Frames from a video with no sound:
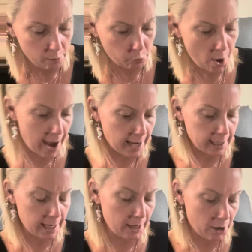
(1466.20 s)
pride and
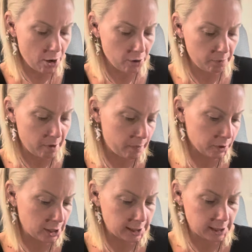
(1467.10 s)
ego. The people
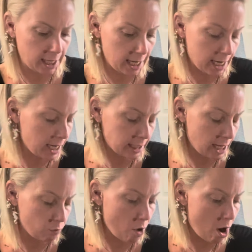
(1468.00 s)
just can't. They
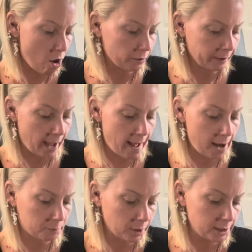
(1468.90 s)
won't. The high
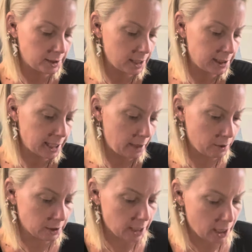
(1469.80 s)
priestess. And I
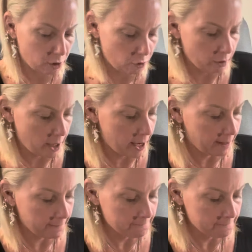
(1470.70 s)
will tell you, like,